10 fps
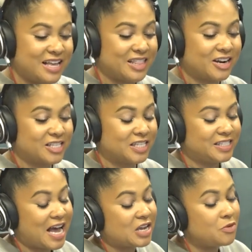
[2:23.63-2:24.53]
There is a
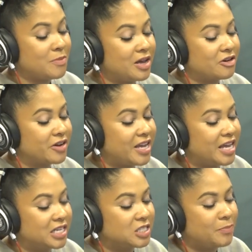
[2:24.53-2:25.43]
documentary
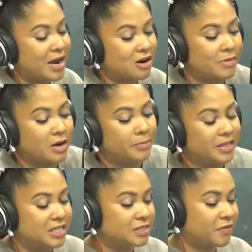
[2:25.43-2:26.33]
heading to Paramount
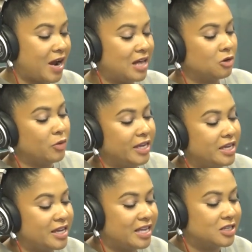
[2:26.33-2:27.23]
Plus for
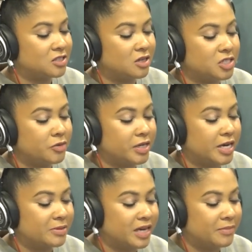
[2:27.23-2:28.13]
Halloween, and there's also an
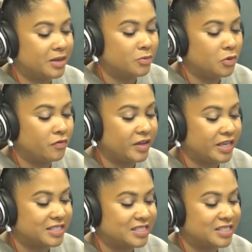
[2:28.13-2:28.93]
upcoming movie.